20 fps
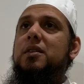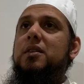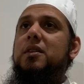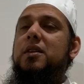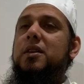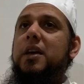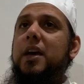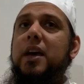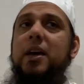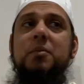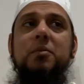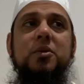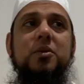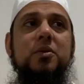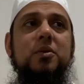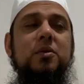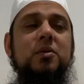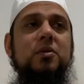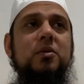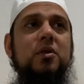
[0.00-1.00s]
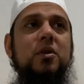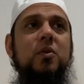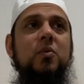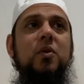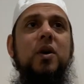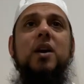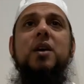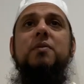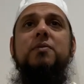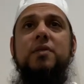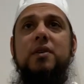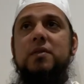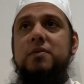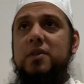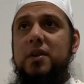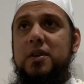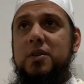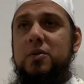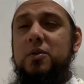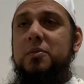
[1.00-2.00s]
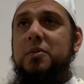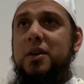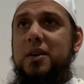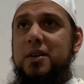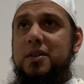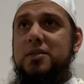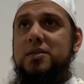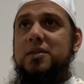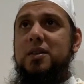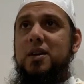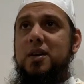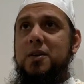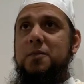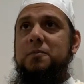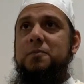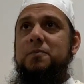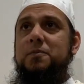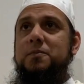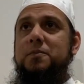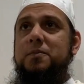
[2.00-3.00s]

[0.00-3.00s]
came to the wife of Ayyub alayhi salam,